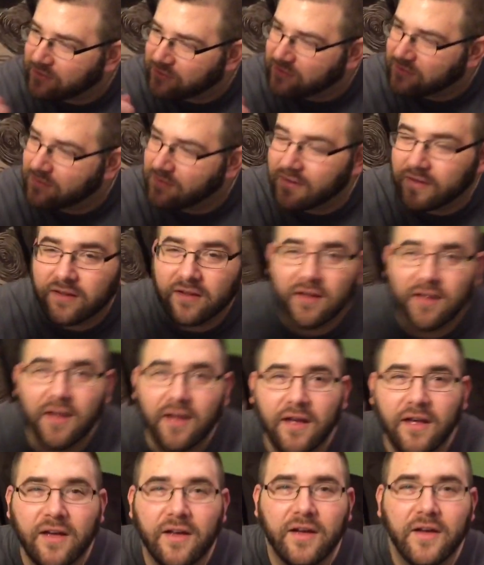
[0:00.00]
Let me see. I, am
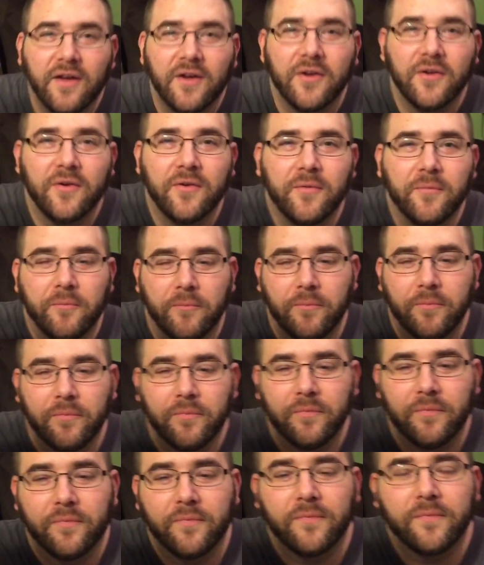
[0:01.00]
sure it's a Christmas gift
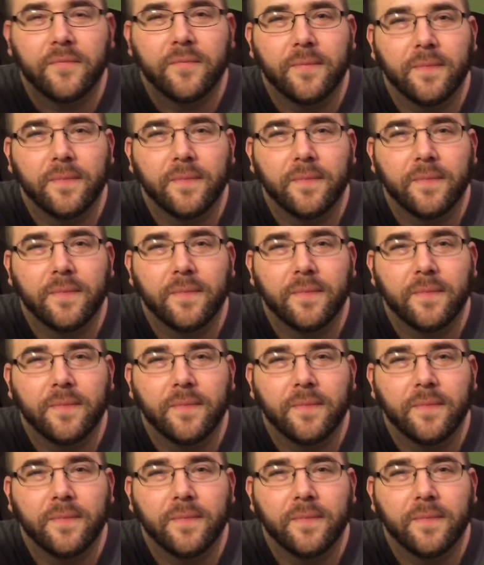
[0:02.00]
I could give